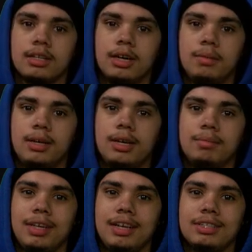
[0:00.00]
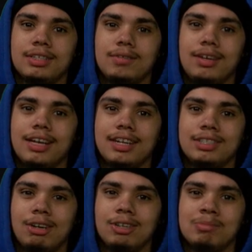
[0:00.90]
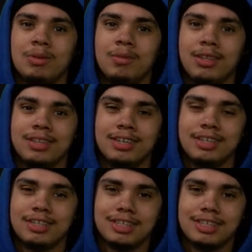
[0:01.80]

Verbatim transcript: Coming up next, we got Joakim with weather.